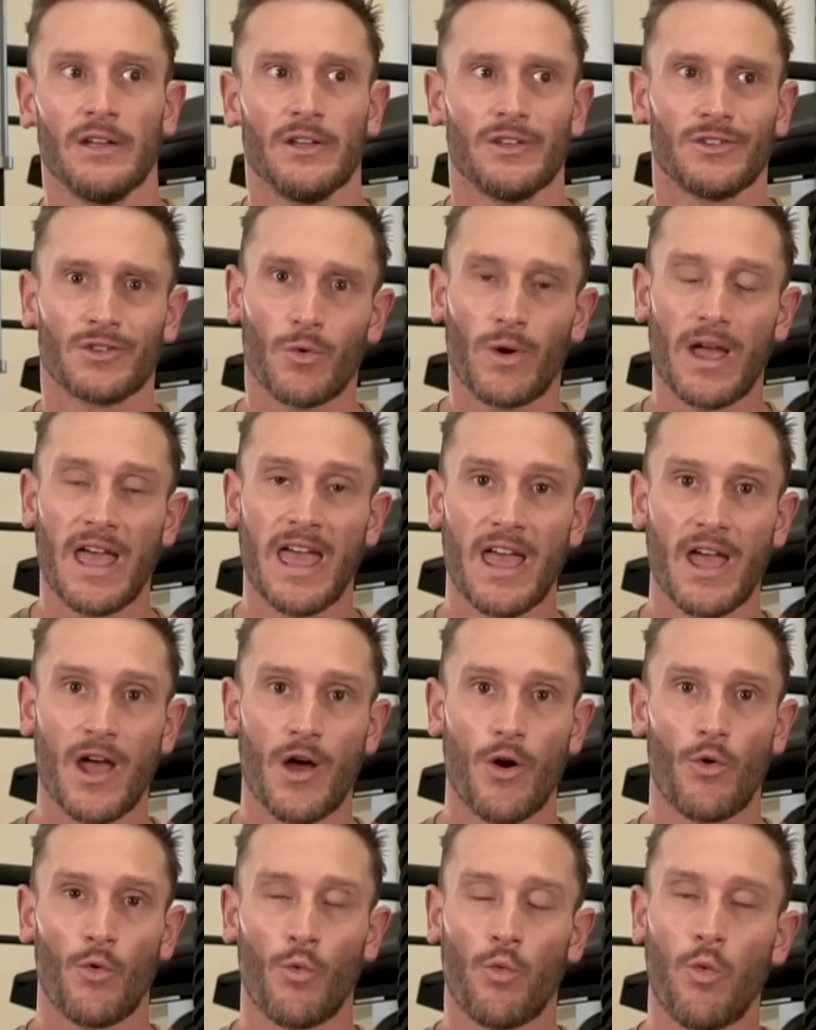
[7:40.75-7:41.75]
So
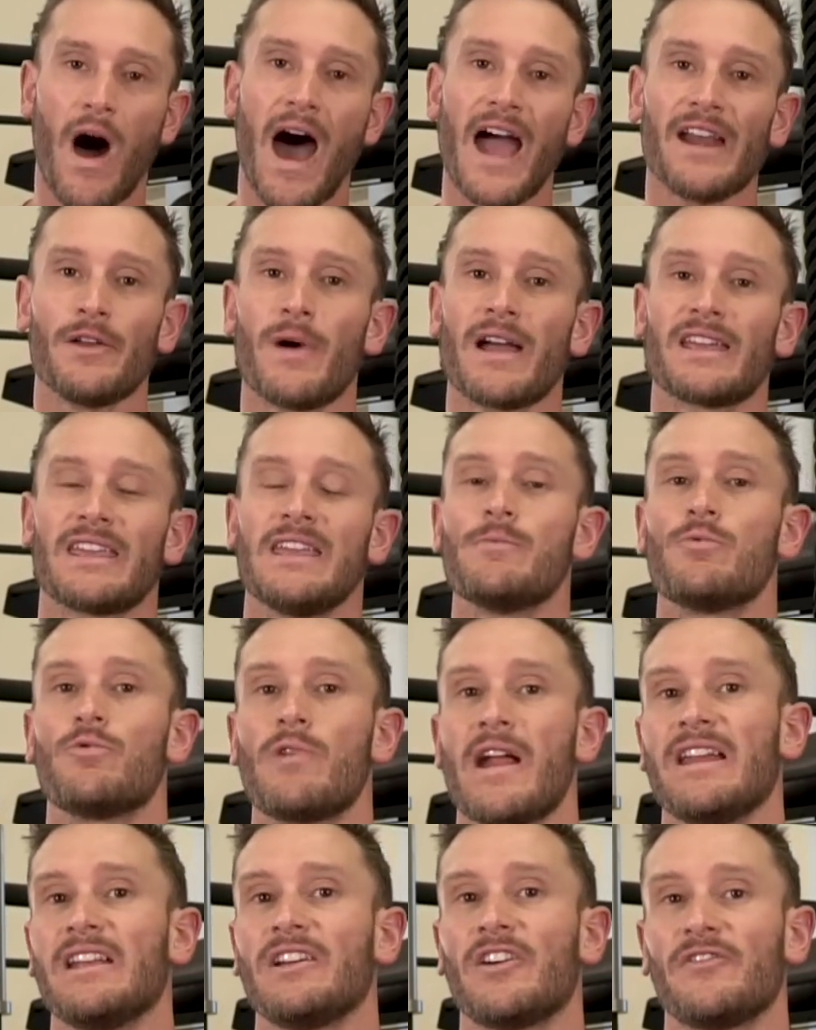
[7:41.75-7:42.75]
why do I keep
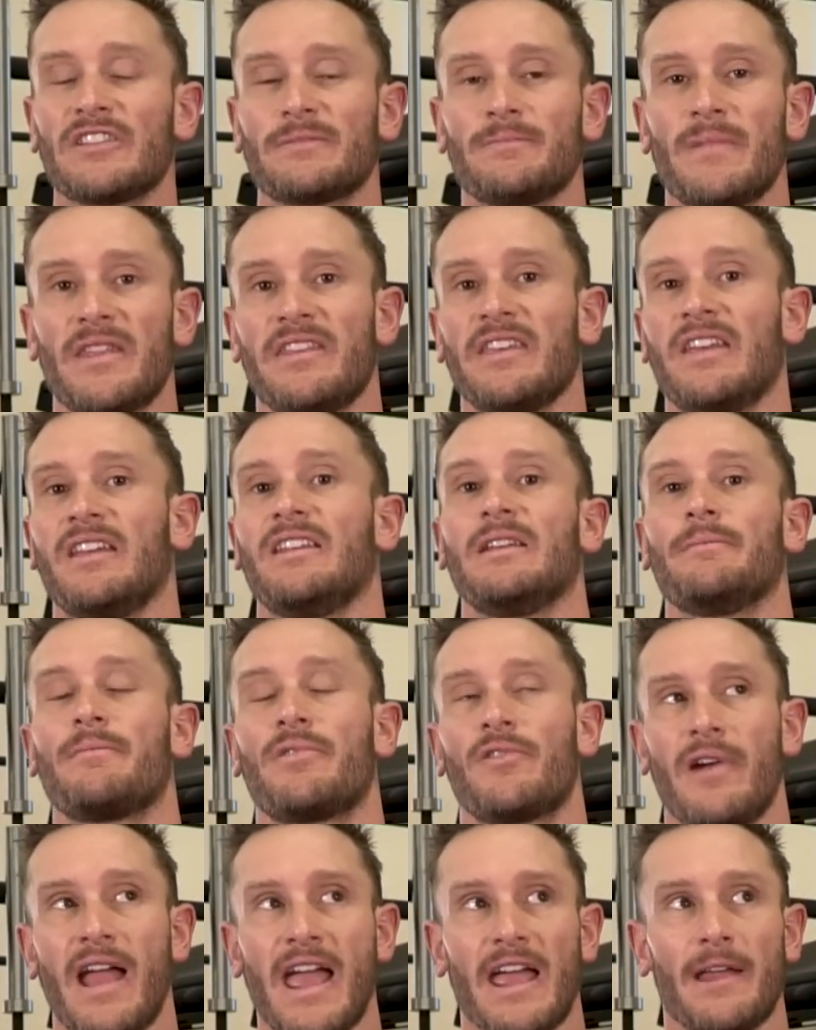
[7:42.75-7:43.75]
raining on this methionine
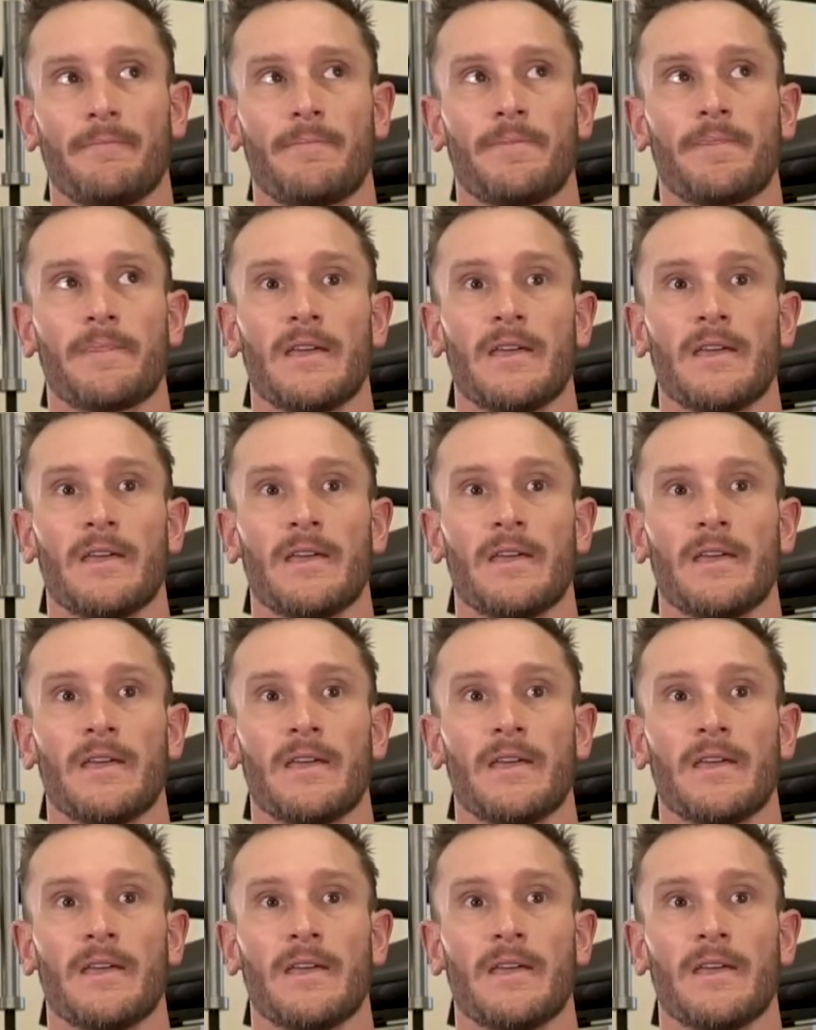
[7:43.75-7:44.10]
parade?